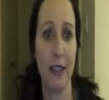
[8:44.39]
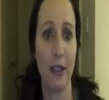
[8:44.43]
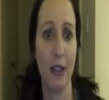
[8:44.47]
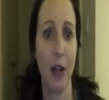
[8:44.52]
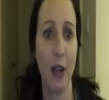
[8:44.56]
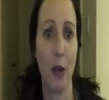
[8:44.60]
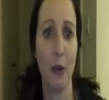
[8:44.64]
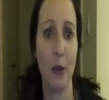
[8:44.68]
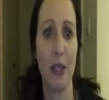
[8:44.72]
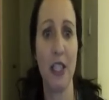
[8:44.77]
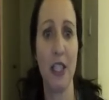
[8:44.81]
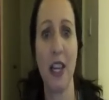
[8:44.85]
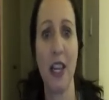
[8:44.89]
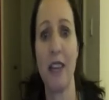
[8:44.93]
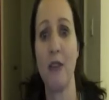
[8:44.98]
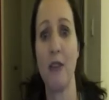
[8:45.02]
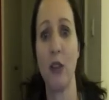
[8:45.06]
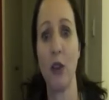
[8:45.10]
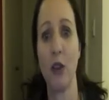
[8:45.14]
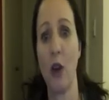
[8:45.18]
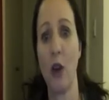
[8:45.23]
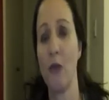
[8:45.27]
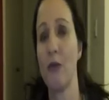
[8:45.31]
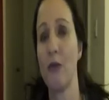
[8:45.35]
a
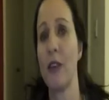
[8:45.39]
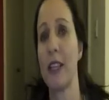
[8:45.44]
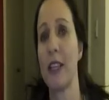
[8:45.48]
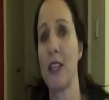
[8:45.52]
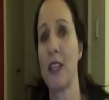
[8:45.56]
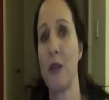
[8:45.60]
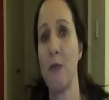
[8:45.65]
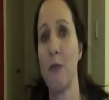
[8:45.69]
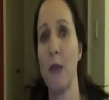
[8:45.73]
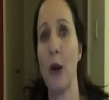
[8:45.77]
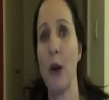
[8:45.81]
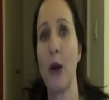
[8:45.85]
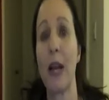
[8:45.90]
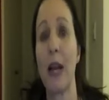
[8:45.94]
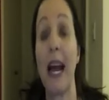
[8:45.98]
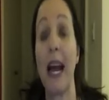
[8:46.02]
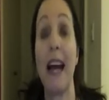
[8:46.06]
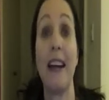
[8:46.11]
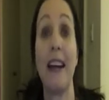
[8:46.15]
general non-fiction book,